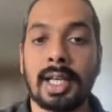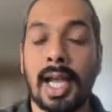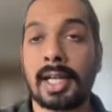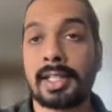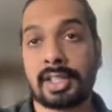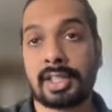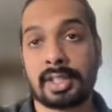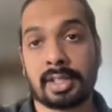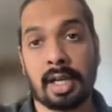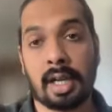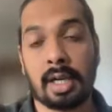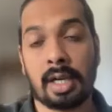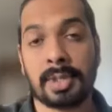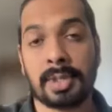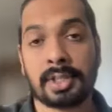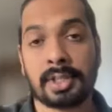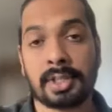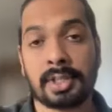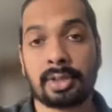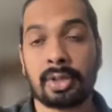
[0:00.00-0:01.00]
at
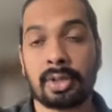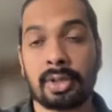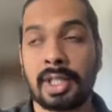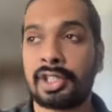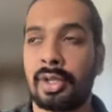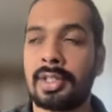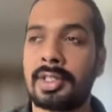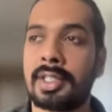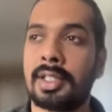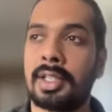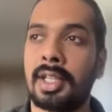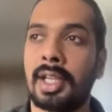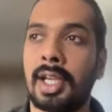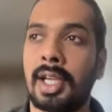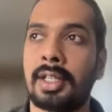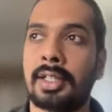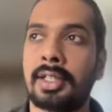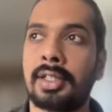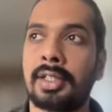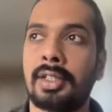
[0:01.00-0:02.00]
Starbucks. So he's not
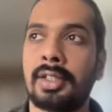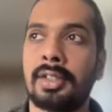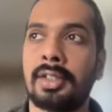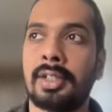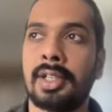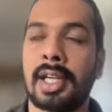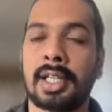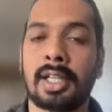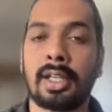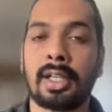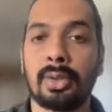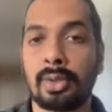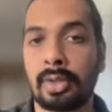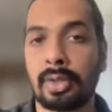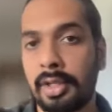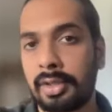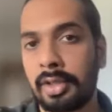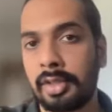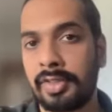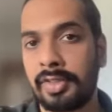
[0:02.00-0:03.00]
sitting at a
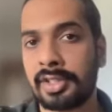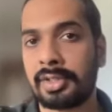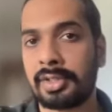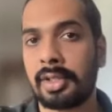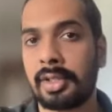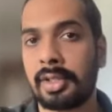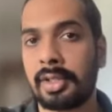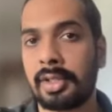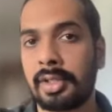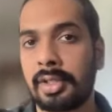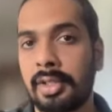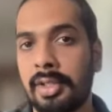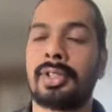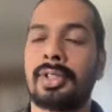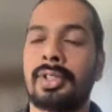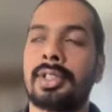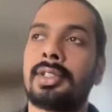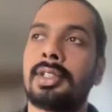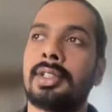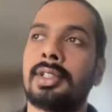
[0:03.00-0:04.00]
local coffee shop. He's
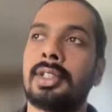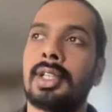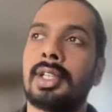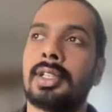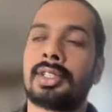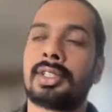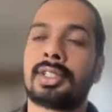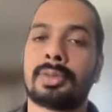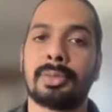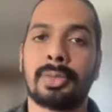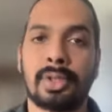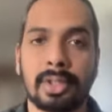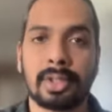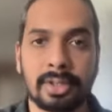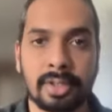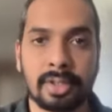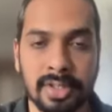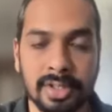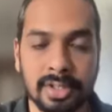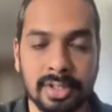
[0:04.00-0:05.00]
not sitting in a small
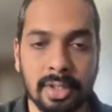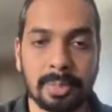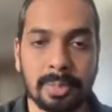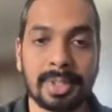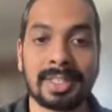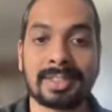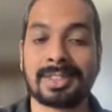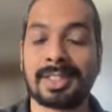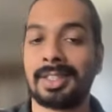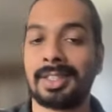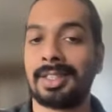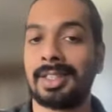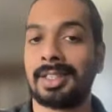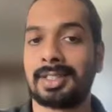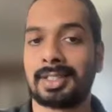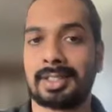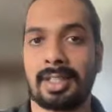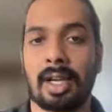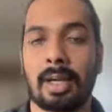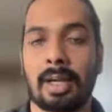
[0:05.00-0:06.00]
coffee shop. He's sitting at
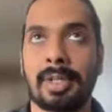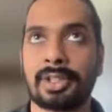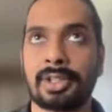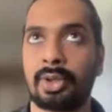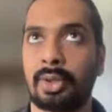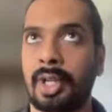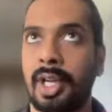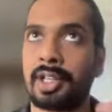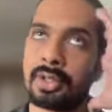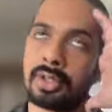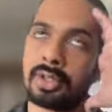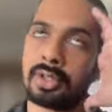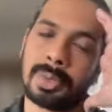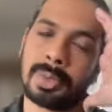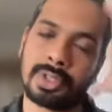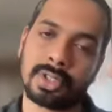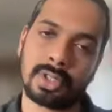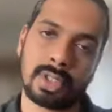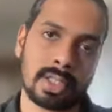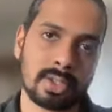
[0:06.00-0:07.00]
Starbucks. Okay, so the
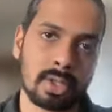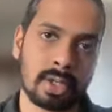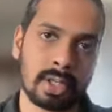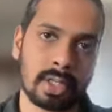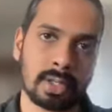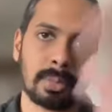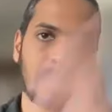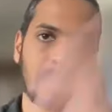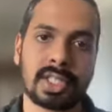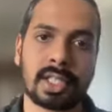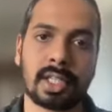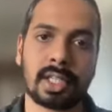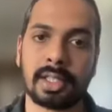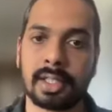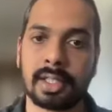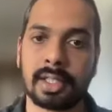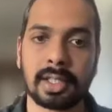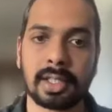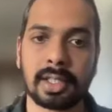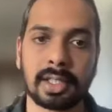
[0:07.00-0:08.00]
picture has gotten much
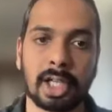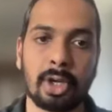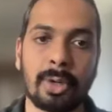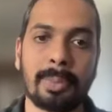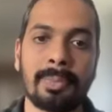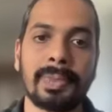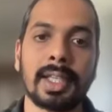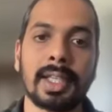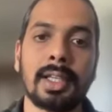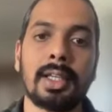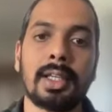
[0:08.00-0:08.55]
clearer now.